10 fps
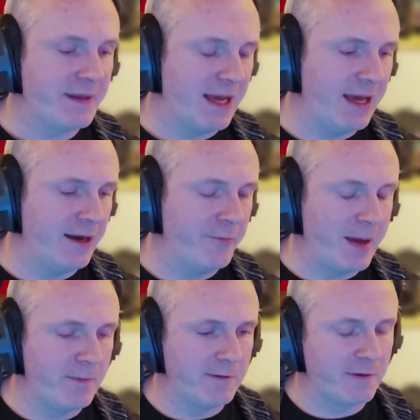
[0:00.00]
And I
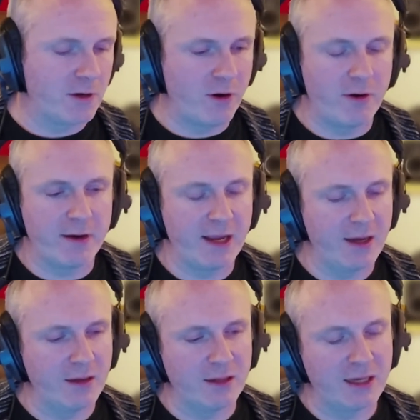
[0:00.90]
remember
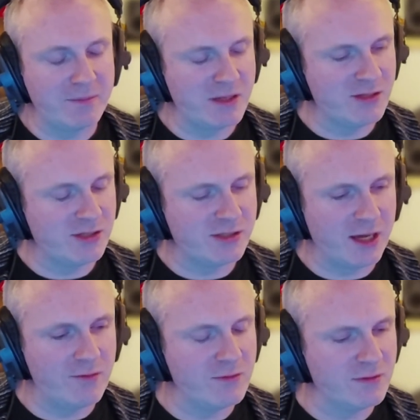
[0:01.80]
recording a bunch of
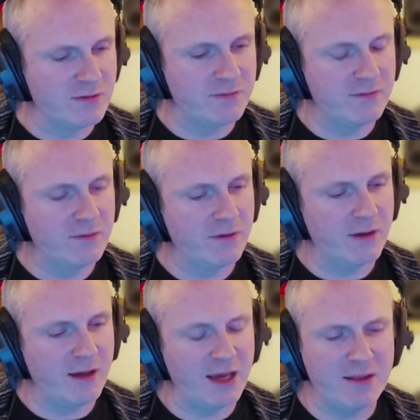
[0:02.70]
sounds
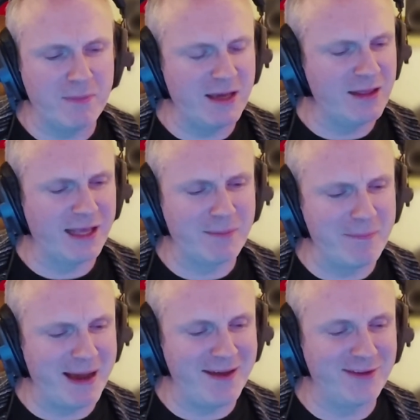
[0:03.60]
in my
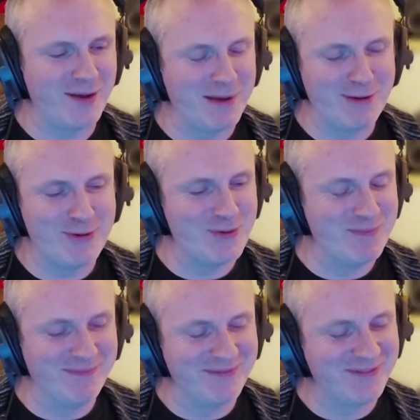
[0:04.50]
bathtub at
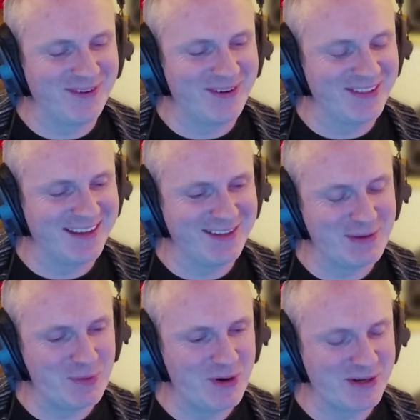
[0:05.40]
home for
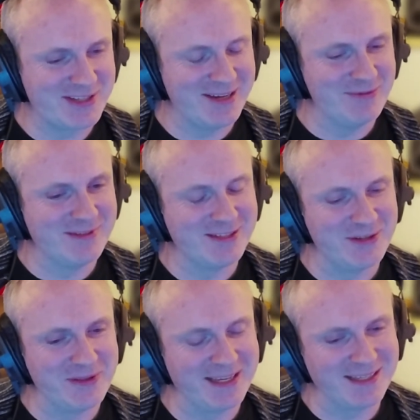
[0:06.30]
the water sounds and
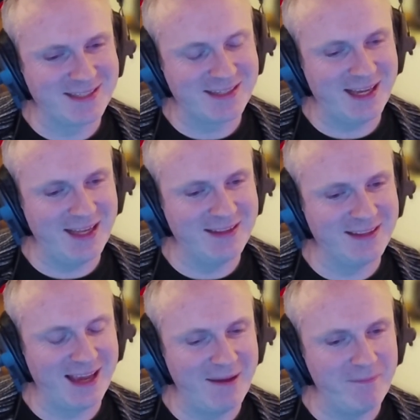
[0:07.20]
all this,
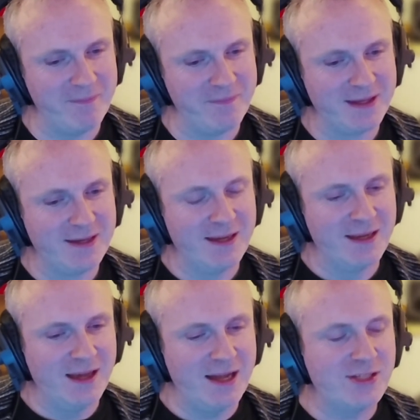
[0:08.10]
and
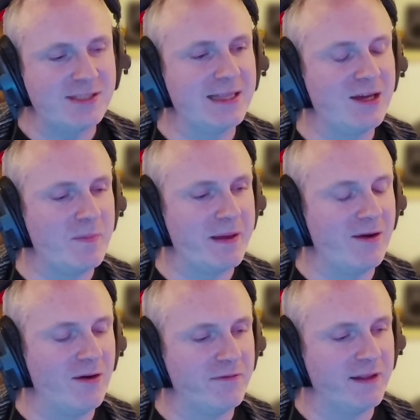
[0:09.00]
just a little
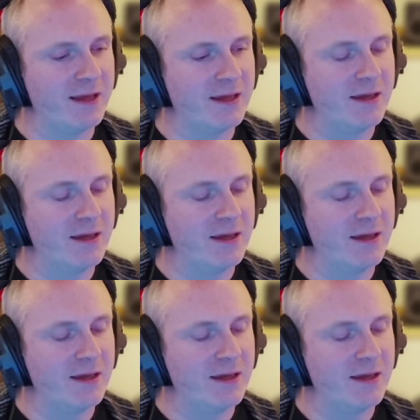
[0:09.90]
bit of